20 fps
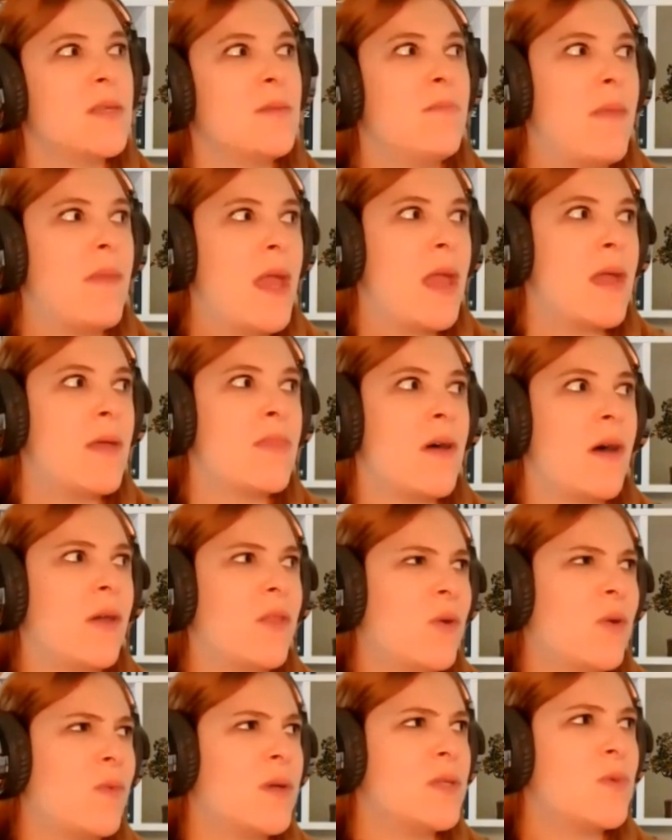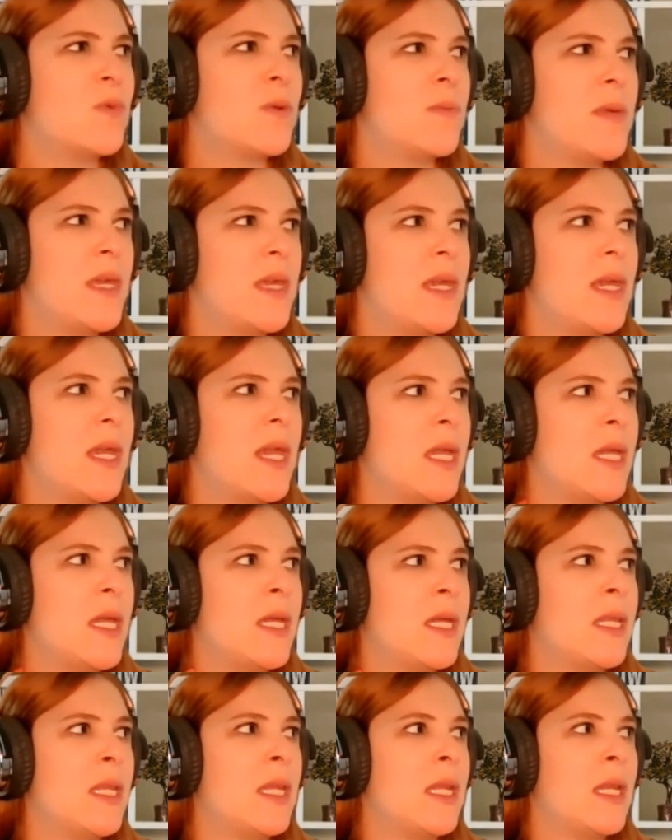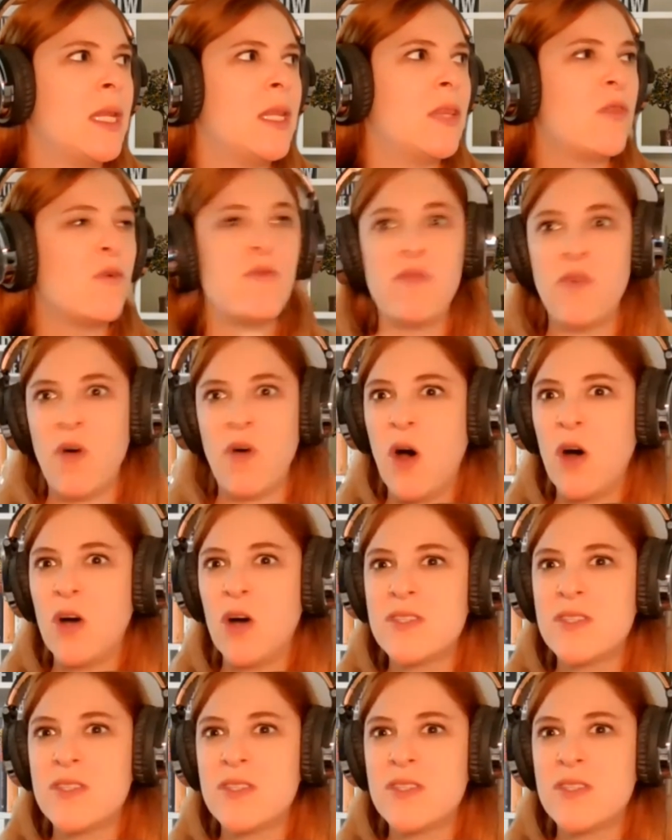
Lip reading: in May and the other one will be in the fall